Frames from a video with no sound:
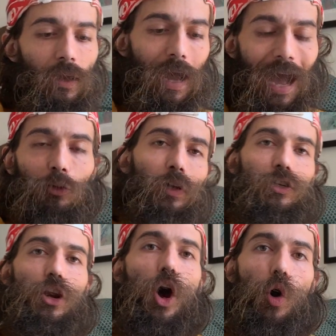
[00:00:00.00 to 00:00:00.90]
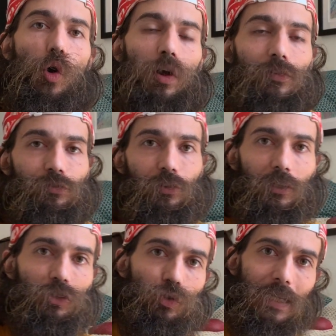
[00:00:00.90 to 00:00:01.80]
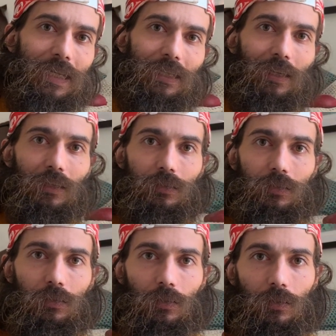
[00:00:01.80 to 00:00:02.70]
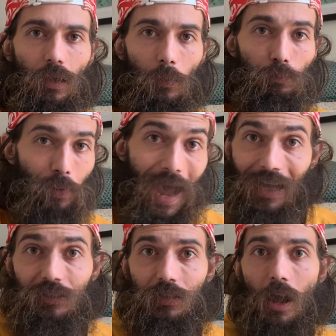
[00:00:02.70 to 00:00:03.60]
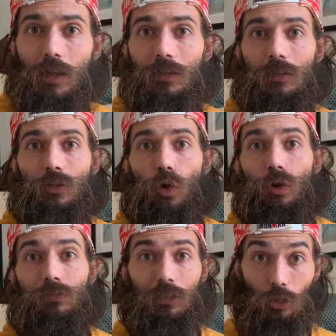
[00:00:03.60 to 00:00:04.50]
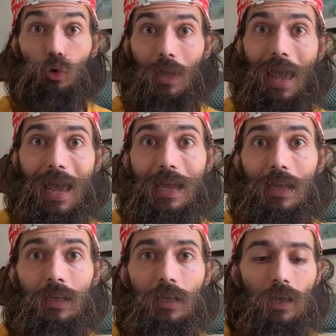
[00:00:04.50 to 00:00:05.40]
How do I know if the green is a bad sign or if it's okay?